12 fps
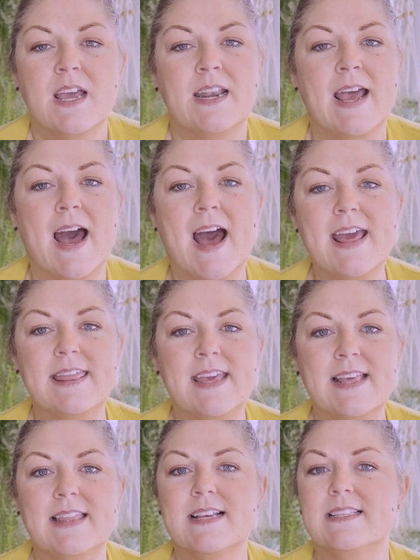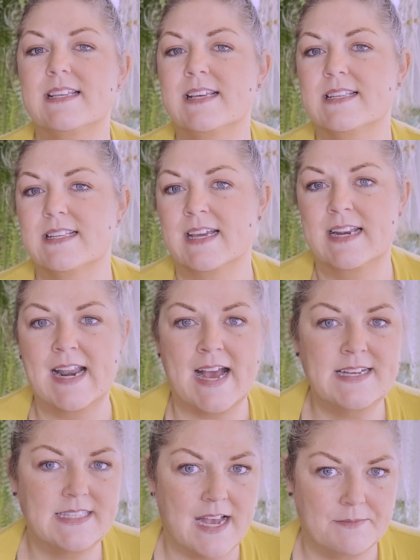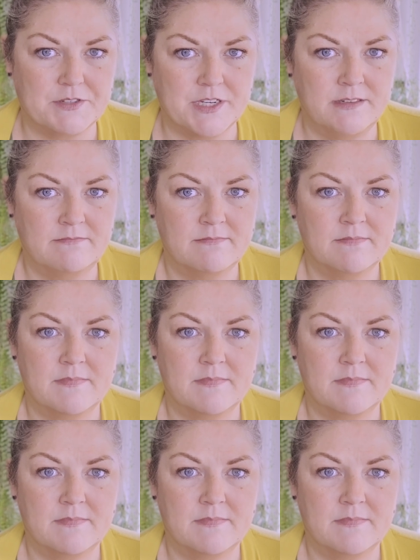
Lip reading: Now, I think this is a nice option,